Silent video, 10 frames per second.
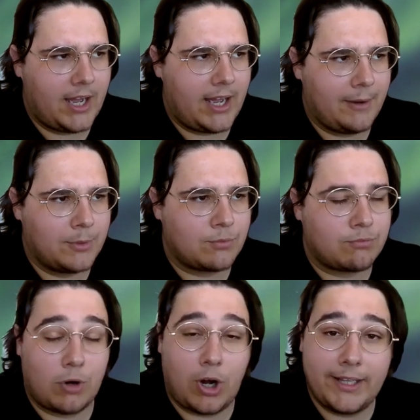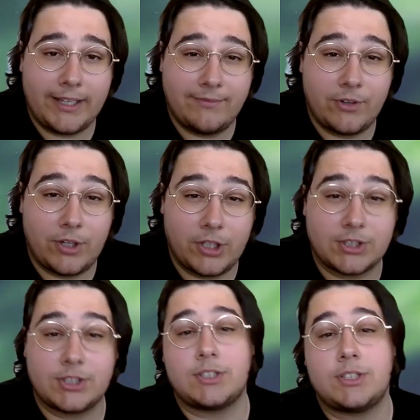It was Riley
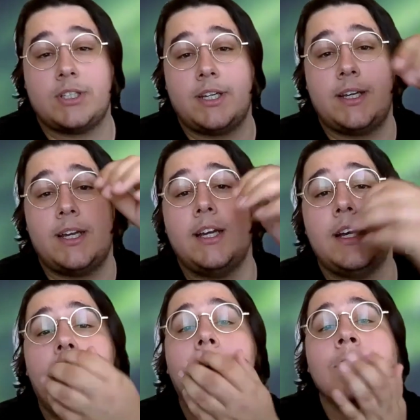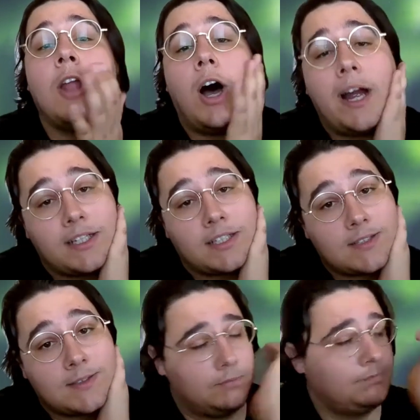versus
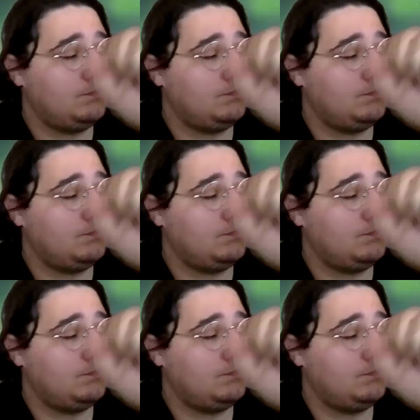Elias.